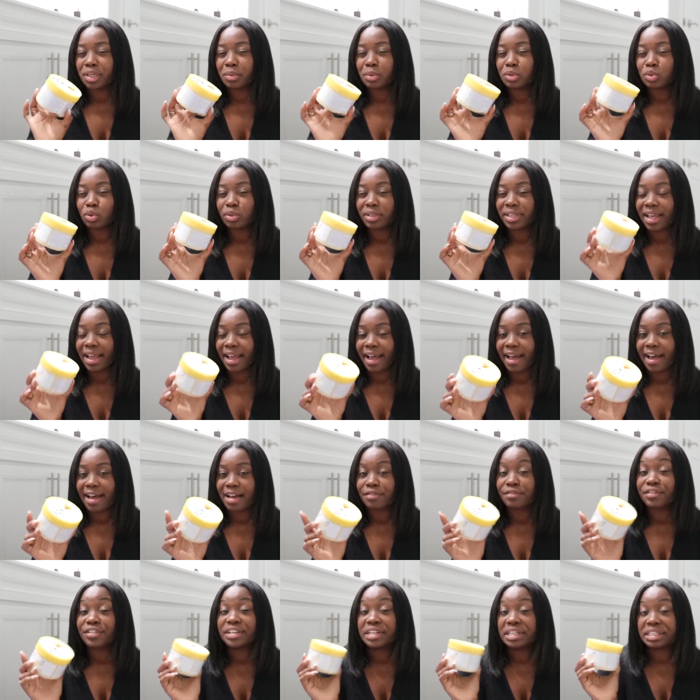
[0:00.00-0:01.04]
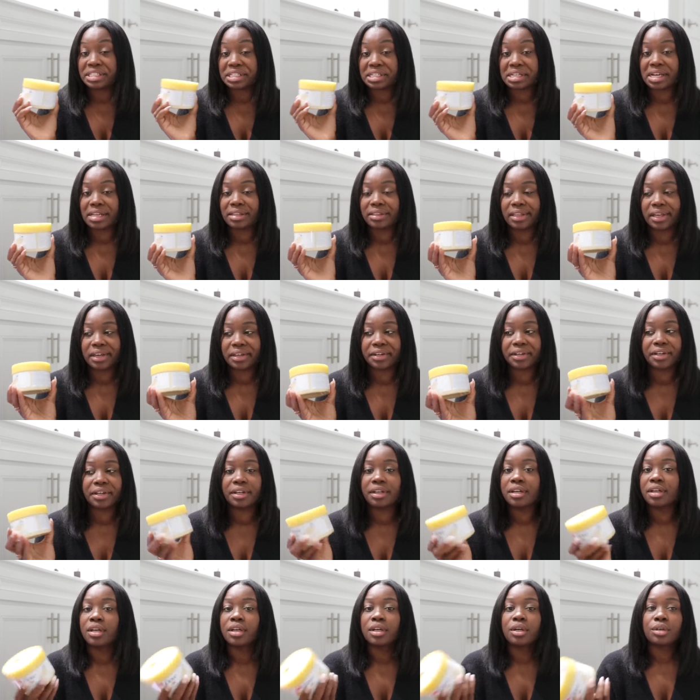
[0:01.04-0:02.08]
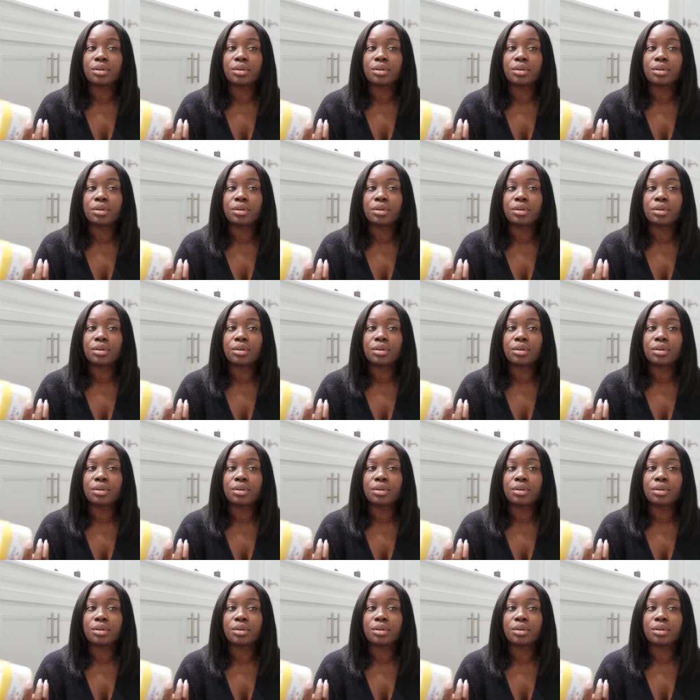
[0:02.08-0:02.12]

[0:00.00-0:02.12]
it was only half and it's in atlanta